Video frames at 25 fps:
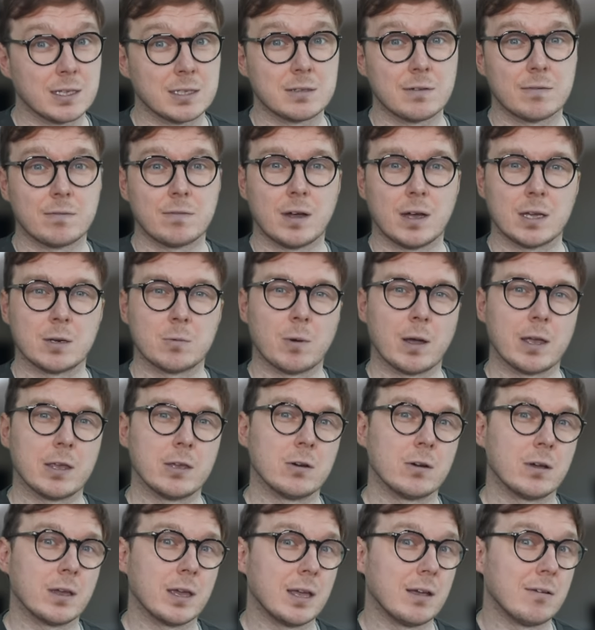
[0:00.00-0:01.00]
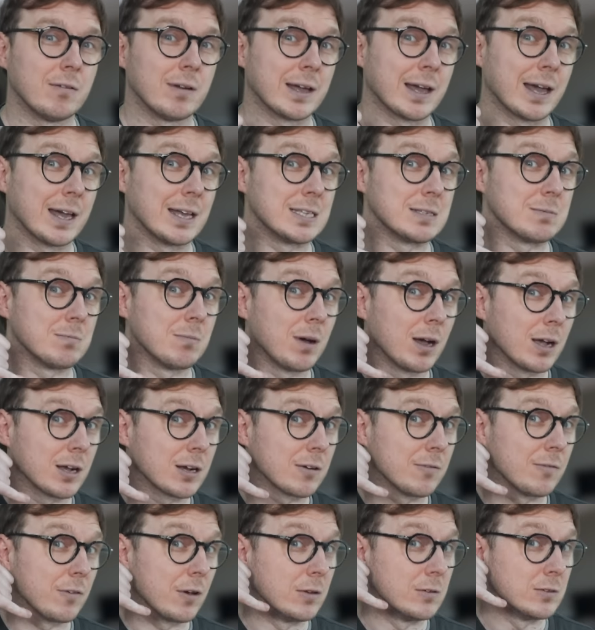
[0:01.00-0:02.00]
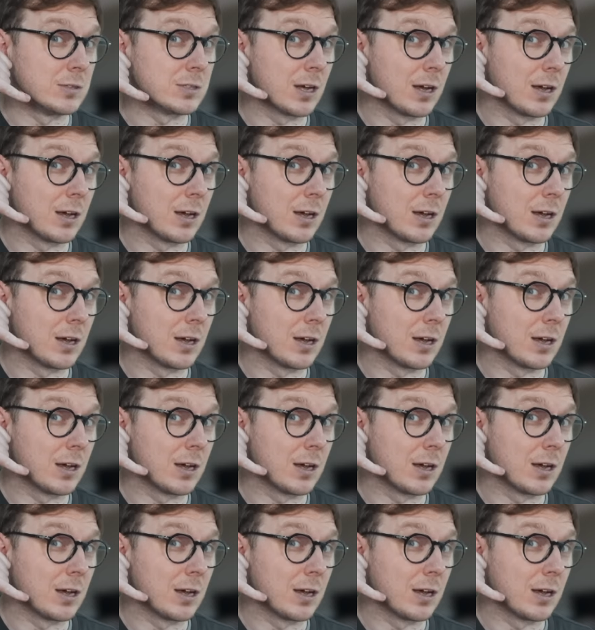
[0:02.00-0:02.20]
to find where your hearing aid's microphones